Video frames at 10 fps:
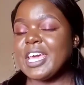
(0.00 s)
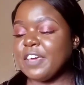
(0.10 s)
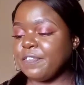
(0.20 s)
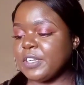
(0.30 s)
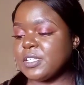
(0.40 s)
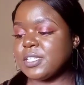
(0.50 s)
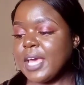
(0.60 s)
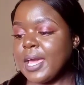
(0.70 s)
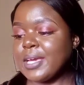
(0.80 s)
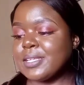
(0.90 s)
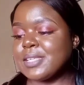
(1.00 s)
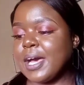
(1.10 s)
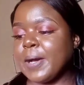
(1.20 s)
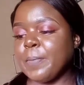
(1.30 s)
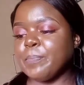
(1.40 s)
If it says
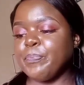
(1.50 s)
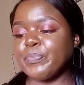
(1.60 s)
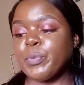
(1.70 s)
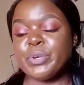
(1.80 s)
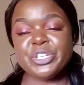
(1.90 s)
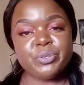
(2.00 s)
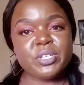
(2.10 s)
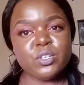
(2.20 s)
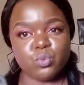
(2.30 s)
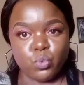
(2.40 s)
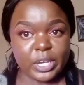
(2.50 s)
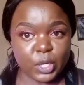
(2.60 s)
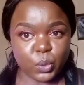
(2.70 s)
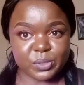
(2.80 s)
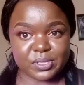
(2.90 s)
reduces
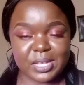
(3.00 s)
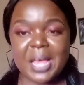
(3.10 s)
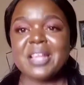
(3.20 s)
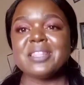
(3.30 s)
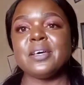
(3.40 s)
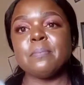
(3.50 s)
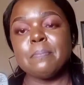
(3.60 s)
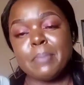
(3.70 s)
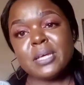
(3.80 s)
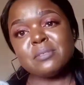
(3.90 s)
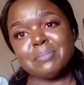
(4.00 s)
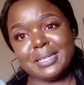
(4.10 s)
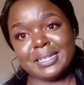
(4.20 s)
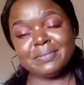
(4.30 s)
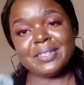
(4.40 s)
wrinkles, then best
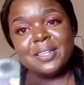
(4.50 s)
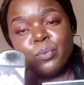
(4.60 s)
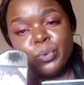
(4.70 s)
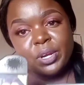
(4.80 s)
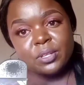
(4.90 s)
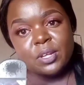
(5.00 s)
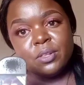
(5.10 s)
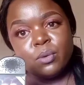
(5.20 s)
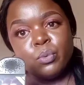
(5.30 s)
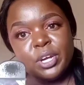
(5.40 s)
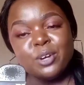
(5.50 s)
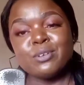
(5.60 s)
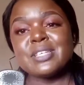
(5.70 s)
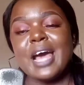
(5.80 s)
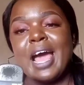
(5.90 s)
believe that the
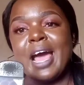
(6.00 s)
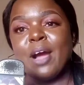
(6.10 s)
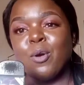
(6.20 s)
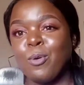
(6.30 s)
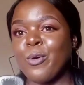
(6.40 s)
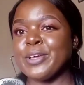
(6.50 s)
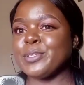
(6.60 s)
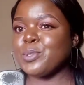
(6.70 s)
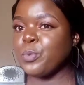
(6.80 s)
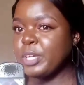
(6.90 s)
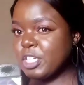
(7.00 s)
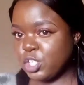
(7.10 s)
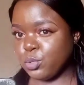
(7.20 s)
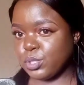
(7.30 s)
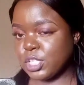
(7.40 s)
wrinkles are going to
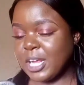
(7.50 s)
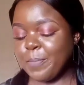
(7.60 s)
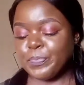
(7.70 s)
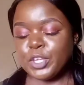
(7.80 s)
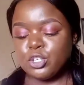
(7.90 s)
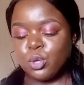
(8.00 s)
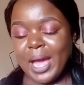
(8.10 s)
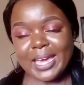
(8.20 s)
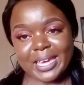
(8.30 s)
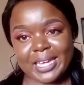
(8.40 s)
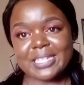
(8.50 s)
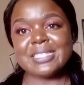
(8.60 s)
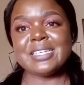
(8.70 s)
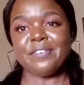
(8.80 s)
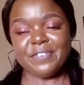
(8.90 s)
reduce. So I can
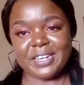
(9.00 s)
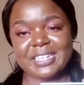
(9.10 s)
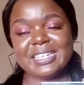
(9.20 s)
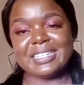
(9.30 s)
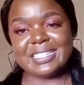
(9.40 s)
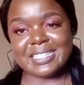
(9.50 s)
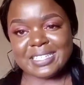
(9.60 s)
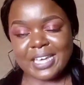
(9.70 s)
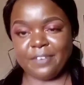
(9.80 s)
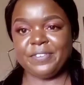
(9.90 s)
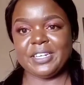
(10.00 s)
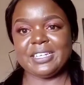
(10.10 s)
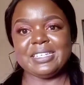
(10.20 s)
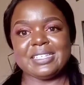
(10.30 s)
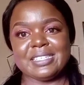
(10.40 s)
definitely
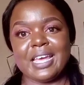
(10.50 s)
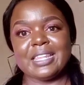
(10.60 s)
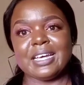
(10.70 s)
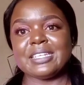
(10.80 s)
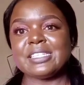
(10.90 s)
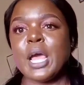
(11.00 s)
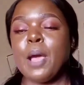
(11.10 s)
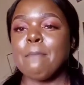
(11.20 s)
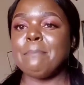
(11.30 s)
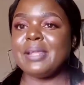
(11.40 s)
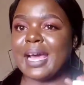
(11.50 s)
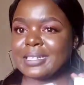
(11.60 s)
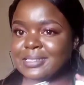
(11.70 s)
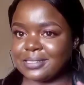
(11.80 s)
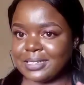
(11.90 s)
say that
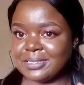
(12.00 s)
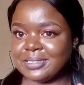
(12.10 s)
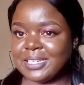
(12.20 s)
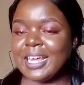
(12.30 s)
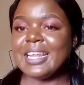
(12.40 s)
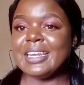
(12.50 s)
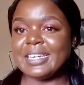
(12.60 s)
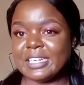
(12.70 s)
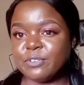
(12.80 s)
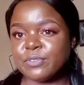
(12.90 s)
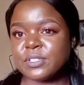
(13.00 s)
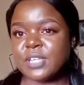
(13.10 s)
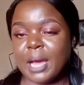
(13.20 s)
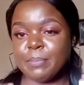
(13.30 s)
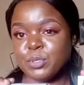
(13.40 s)
black seed
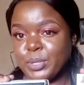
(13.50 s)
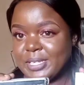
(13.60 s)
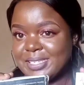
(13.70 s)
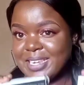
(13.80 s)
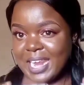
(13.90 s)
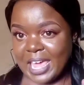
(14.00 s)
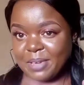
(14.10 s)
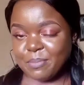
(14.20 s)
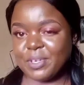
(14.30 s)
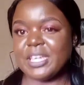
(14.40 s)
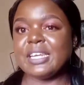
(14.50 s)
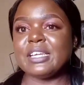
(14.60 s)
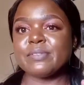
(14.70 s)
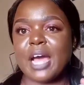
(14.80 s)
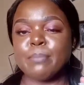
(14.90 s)
lives up to its name. It
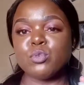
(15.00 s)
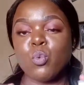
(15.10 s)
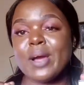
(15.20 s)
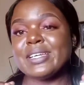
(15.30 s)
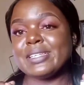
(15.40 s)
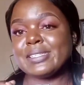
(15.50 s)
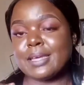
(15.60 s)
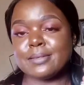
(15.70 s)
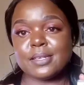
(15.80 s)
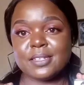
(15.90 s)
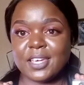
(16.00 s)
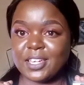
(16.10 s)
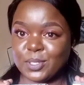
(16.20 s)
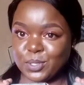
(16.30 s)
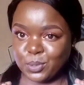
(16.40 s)
lives up to what it says it
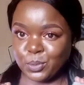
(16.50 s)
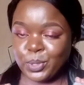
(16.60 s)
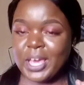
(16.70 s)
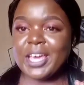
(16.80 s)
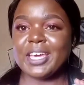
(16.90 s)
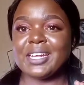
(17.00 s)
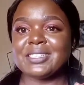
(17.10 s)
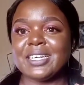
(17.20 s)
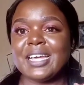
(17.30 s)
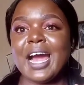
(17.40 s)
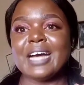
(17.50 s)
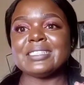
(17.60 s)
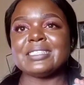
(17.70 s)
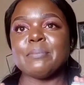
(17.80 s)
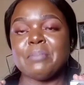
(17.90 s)
can do. It actually
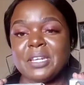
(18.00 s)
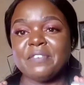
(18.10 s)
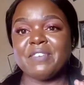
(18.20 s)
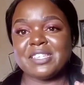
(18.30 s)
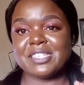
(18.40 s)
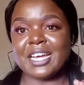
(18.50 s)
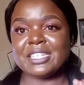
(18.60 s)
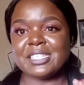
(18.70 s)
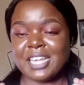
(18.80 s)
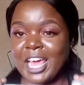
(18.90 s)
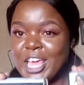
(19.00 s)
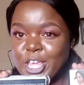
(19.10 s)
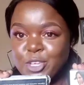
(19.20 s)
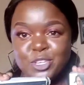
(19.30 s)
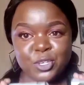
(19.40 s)
has the benefits that
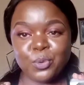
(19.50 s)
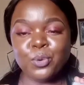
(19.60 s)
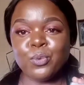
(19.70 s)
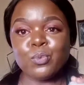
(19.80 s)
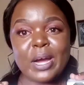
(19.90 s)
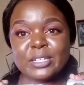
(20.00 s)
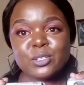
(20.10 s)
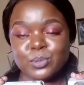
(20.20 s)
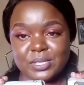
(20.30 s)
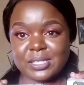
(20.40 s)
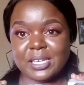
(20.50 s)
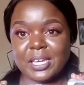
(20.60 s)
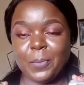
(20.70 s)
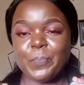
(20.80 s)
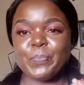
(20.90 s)
you want to
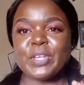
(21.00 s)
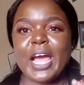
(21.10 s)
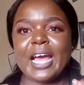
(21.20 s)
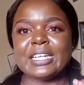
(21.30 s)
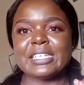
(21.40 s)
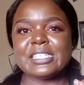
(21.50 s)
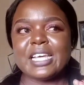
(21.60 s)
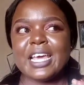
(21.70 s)
see. And